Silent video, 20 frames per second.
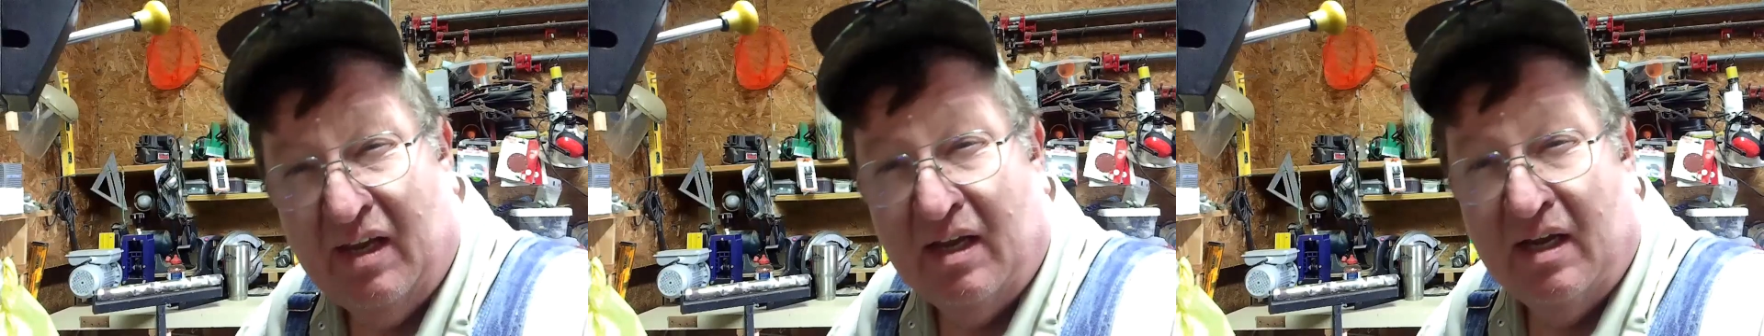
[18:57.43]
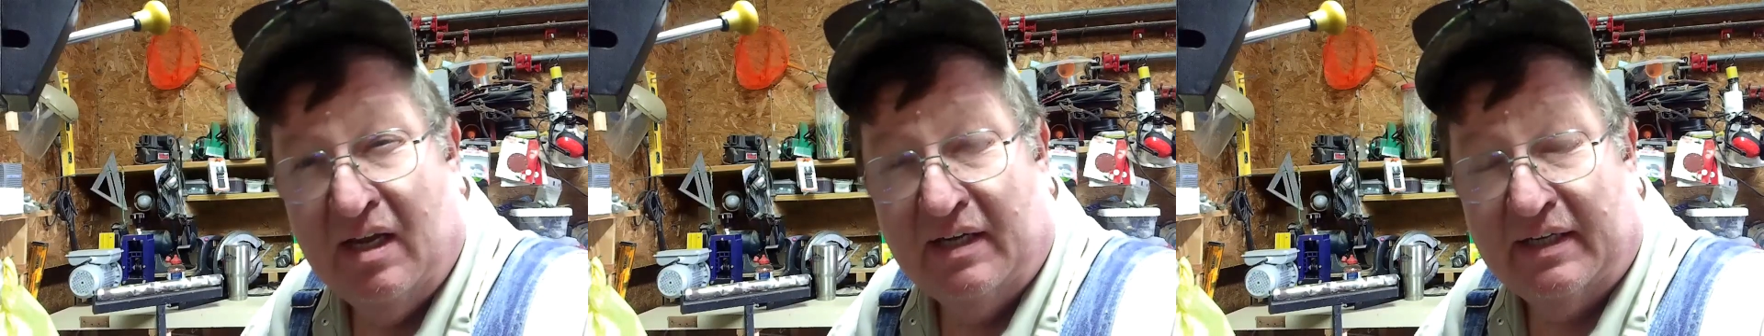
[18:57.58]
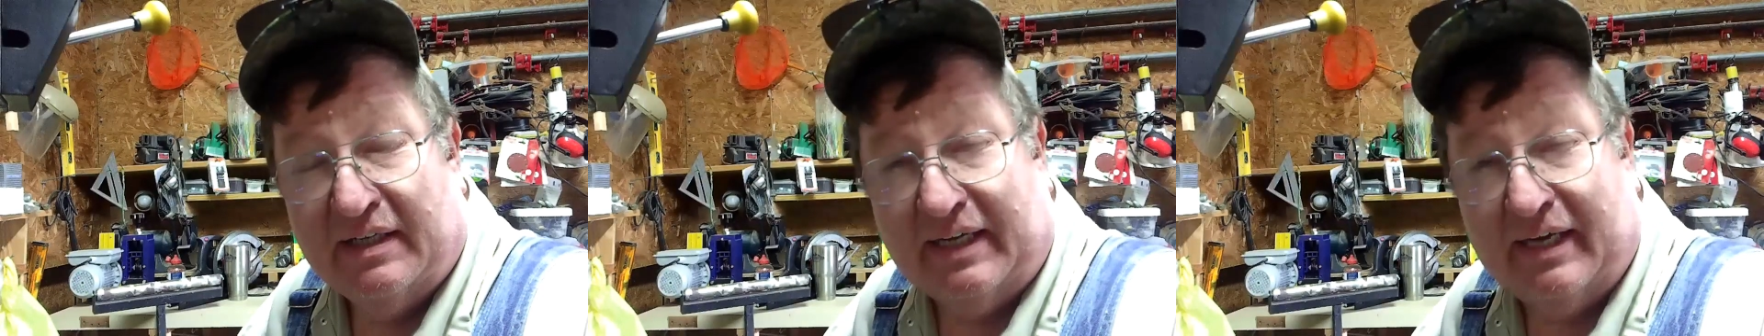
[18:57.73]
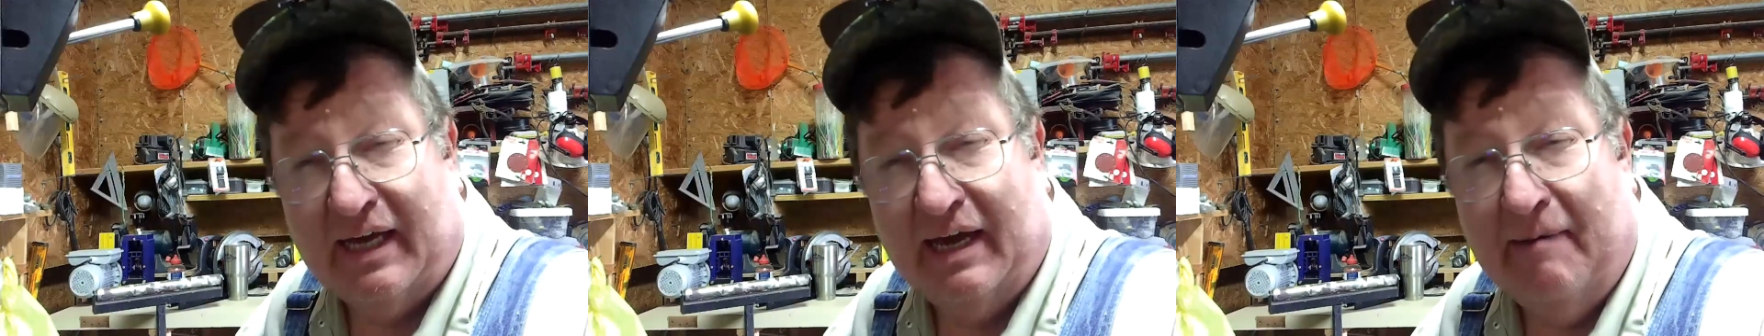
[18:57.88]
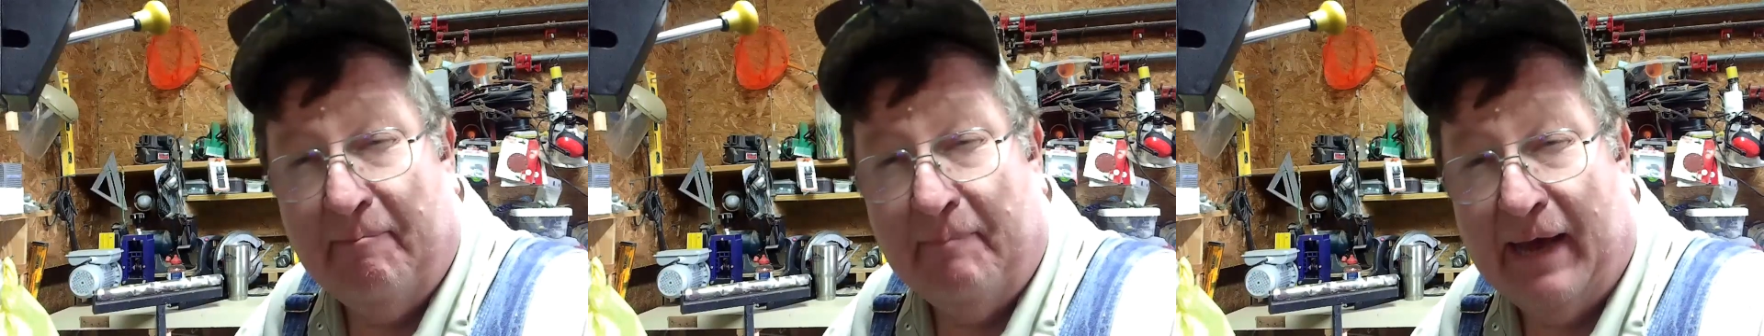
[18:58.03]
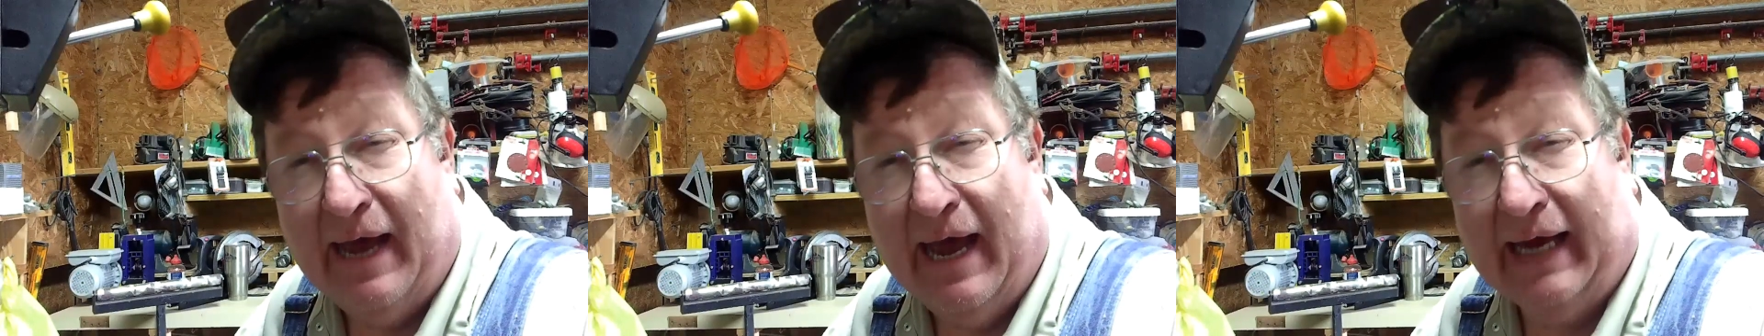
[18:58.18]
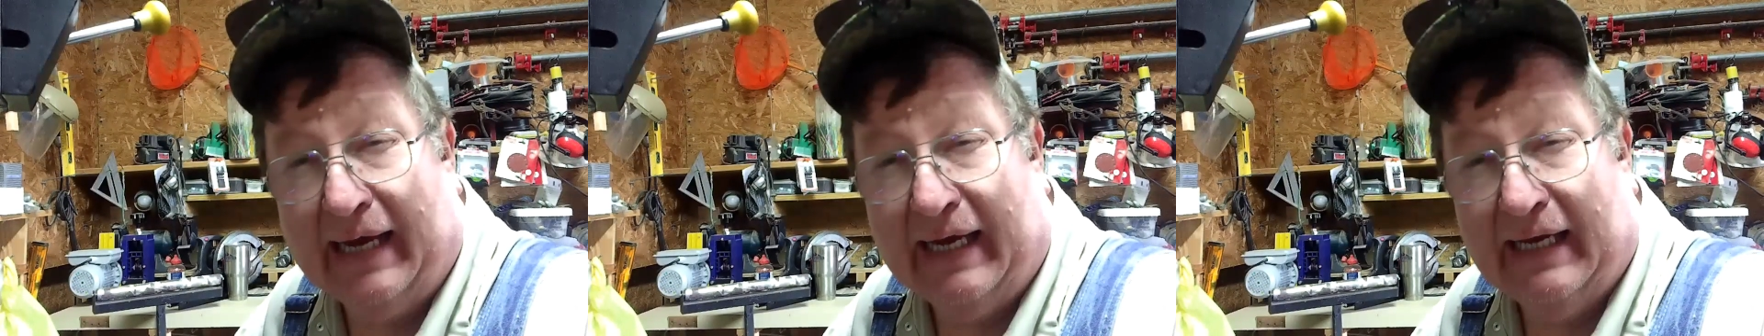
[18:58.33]
to come
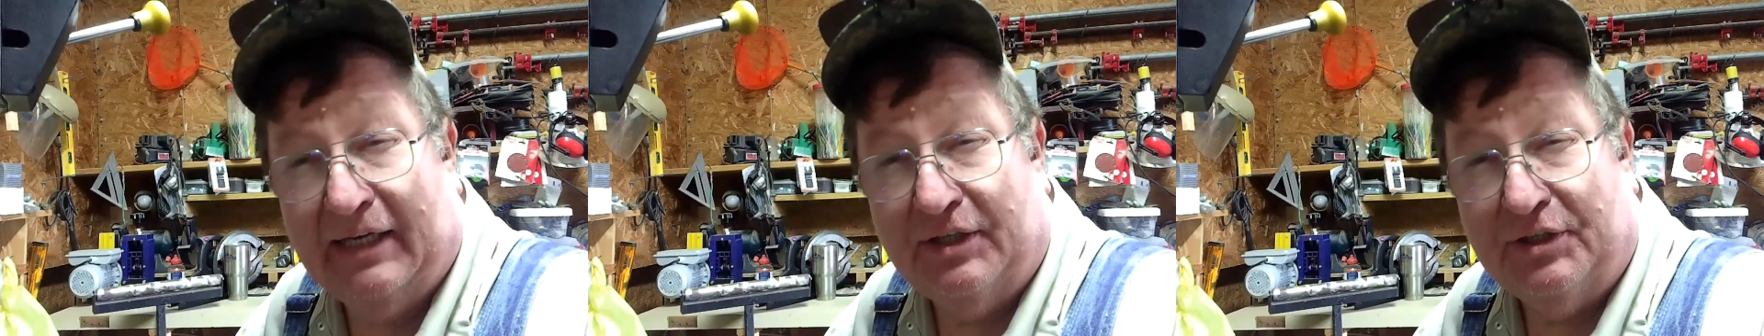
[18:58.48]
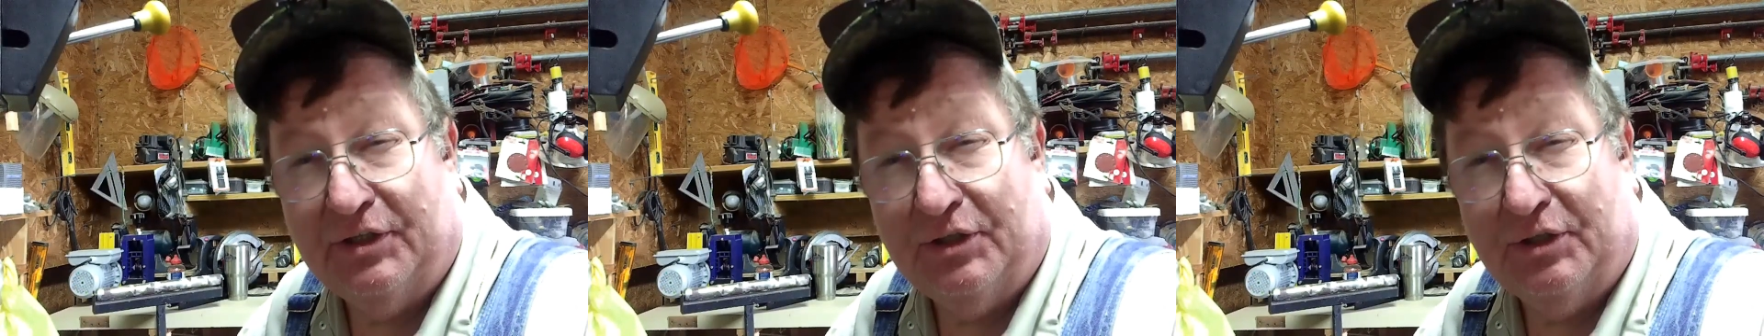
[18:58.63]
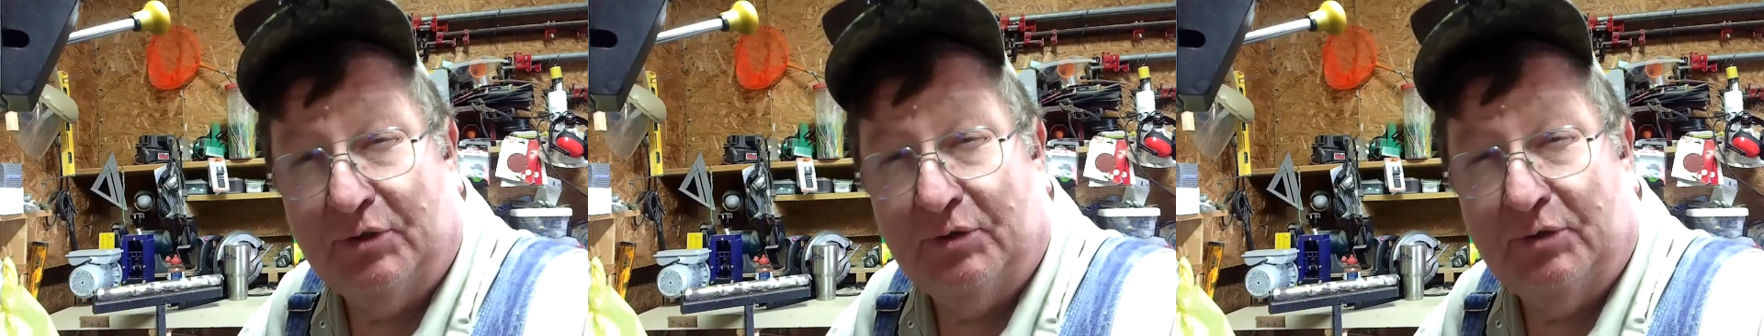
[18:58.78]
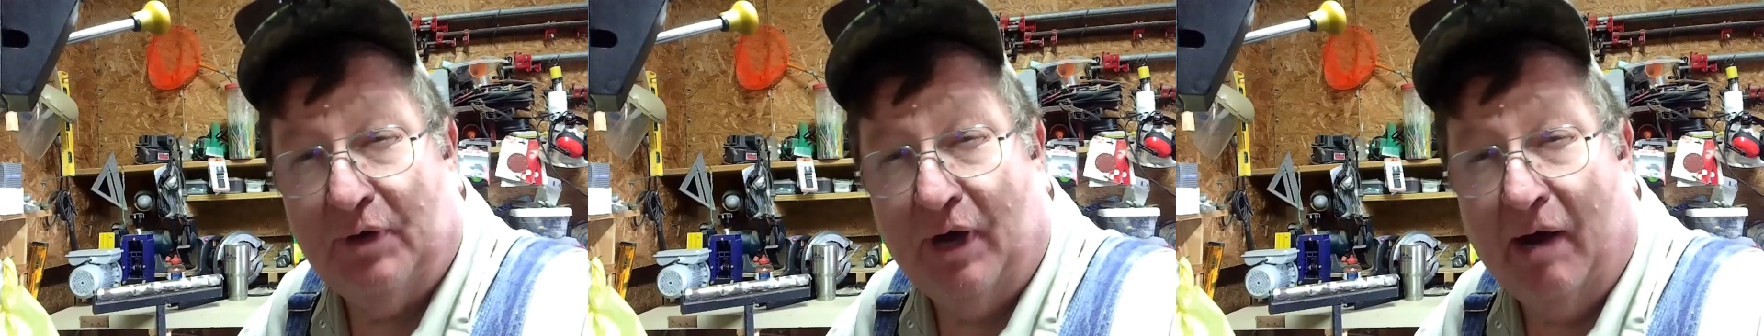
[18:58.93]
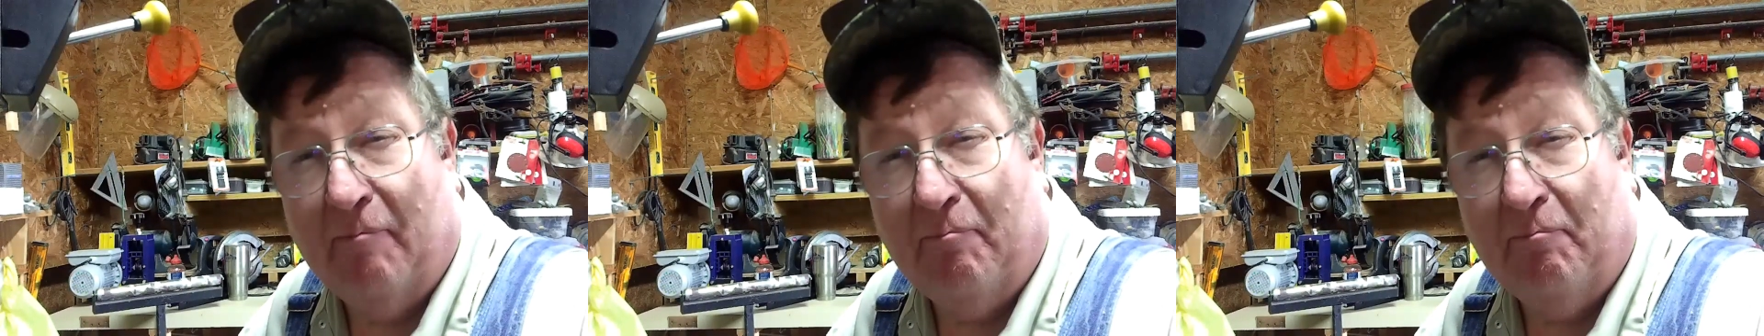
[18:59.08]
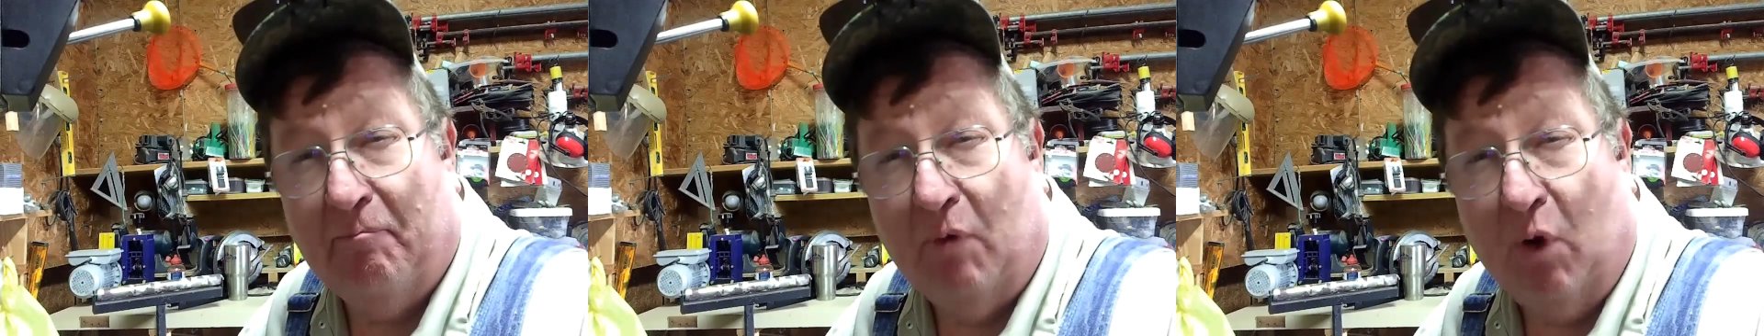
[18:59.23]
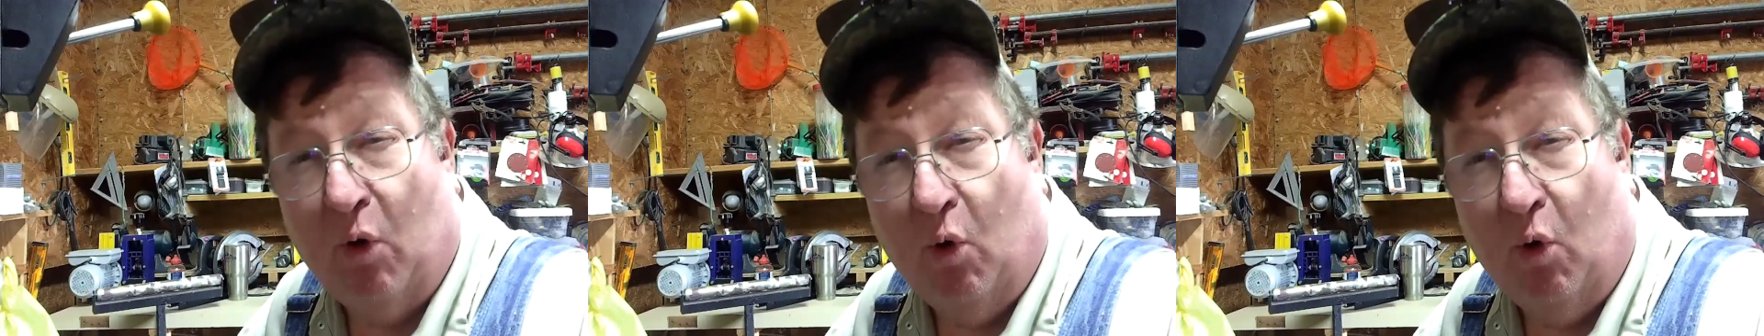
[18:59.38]
back and do a
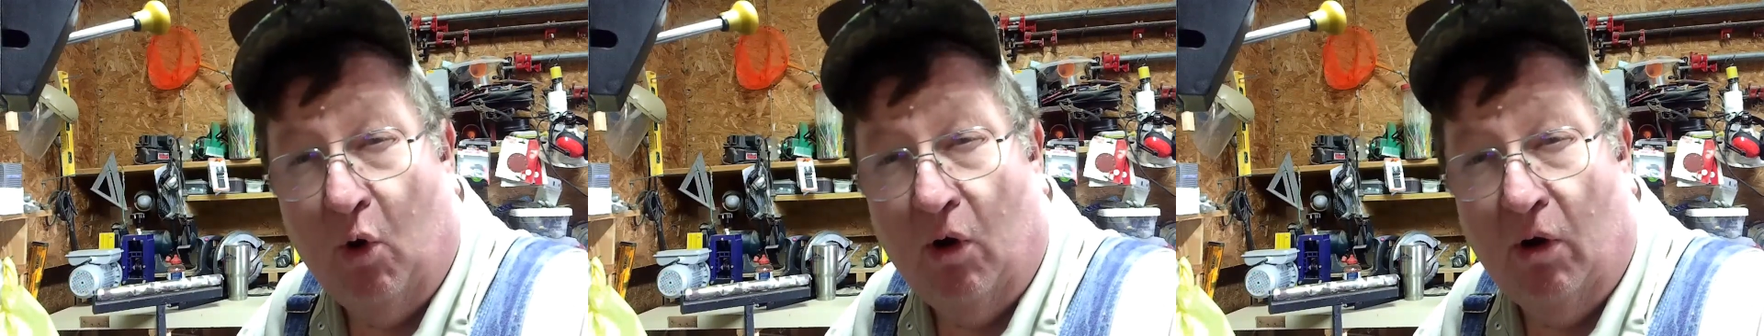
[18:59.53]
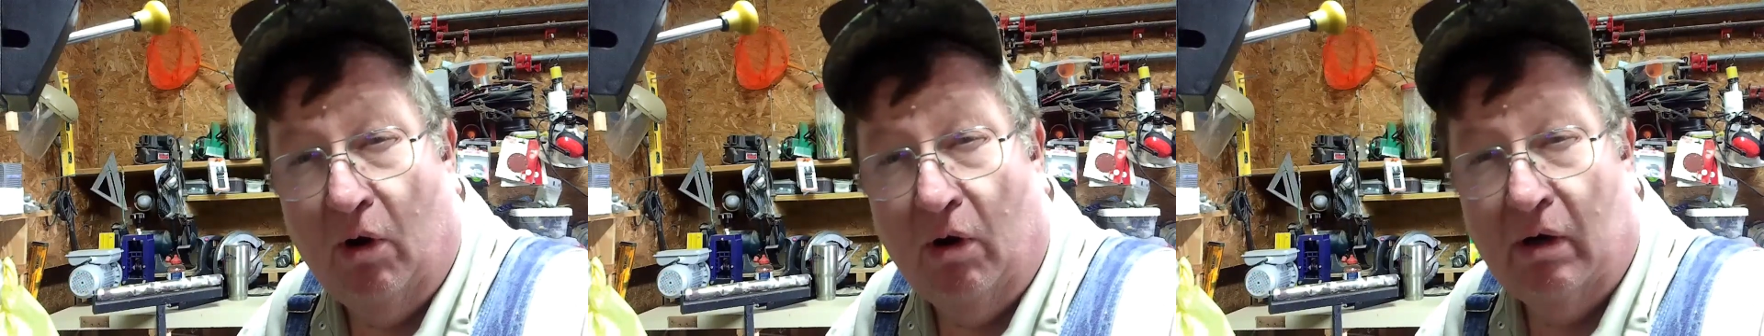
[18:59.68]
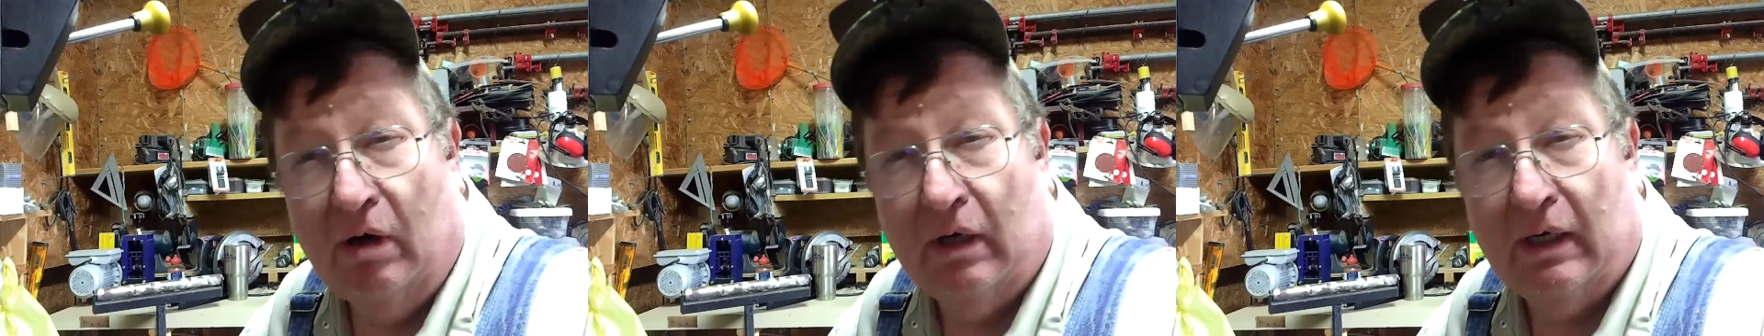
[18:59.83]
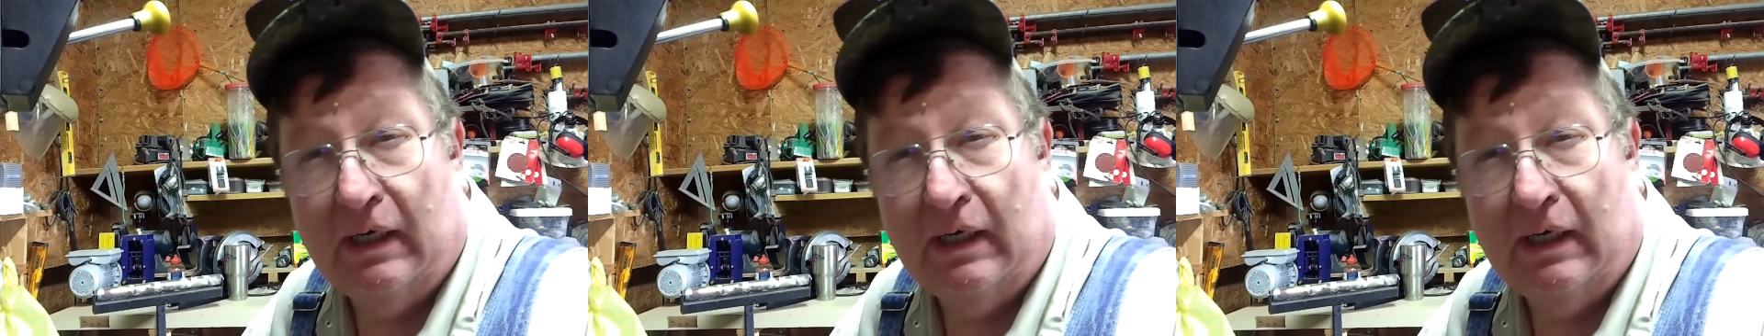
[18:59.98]
more